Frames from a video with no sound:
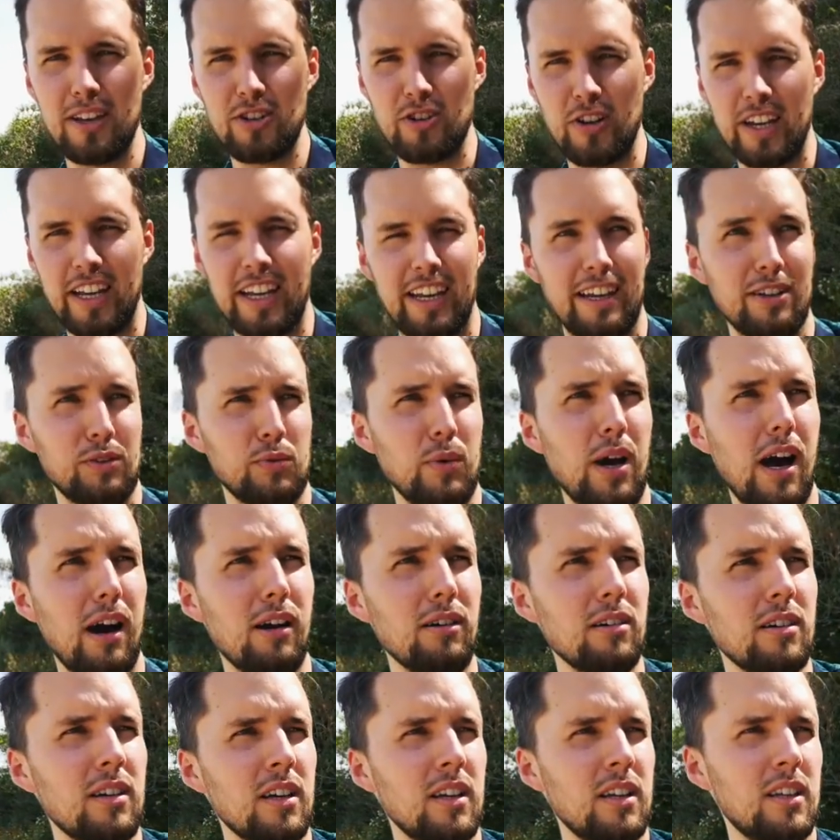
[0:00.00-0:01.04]
they're drinking as
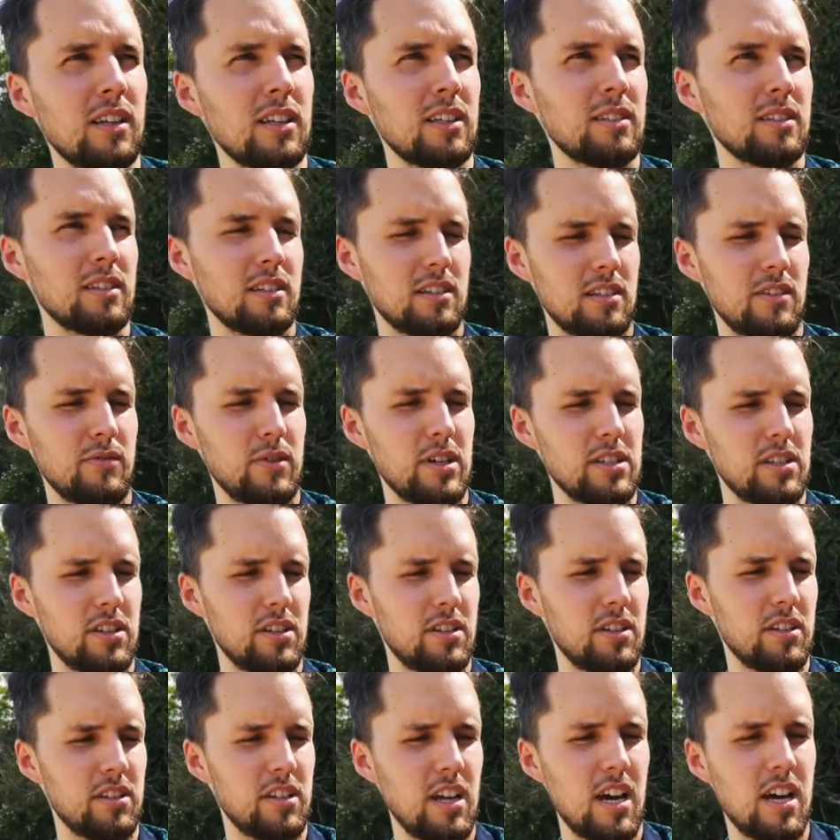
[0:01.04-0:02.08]
well, because otherwise
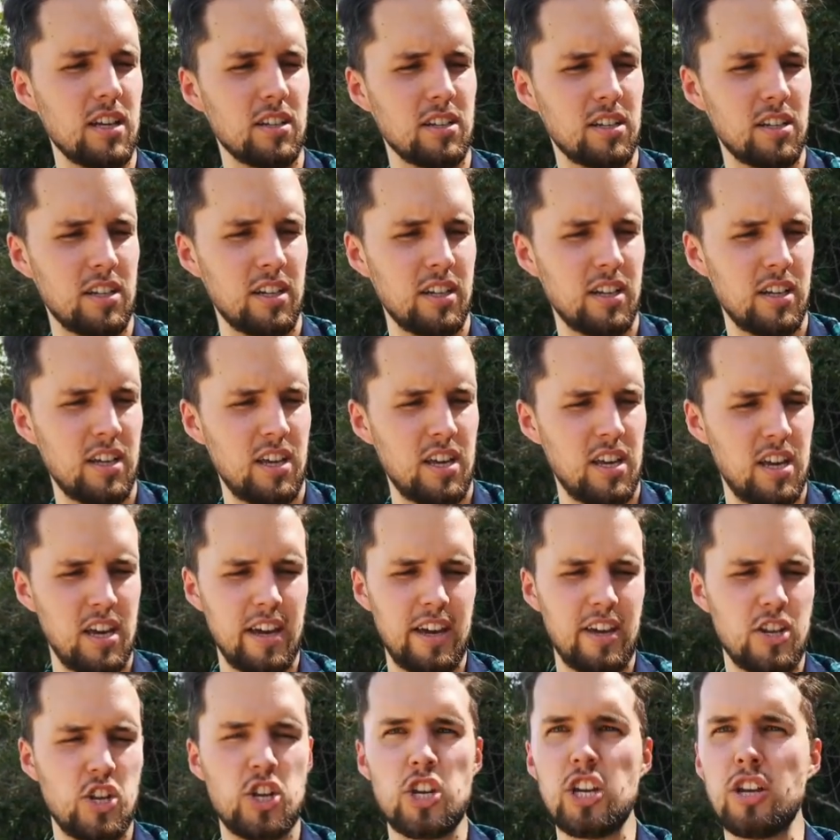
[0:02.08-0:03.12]
it's just us.
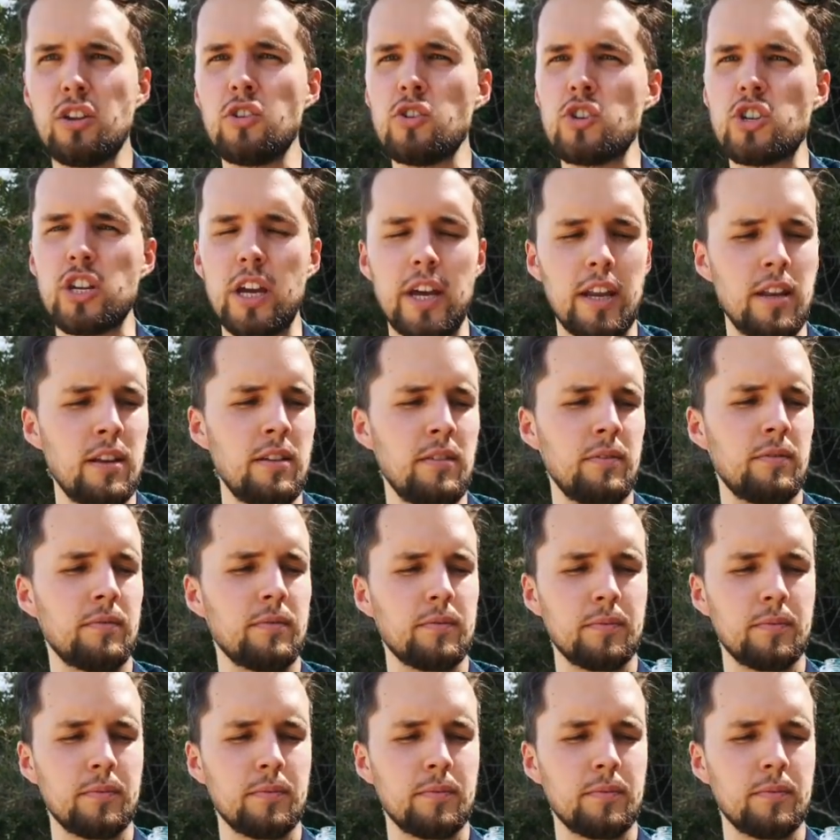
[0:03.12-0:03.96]
Chin chin,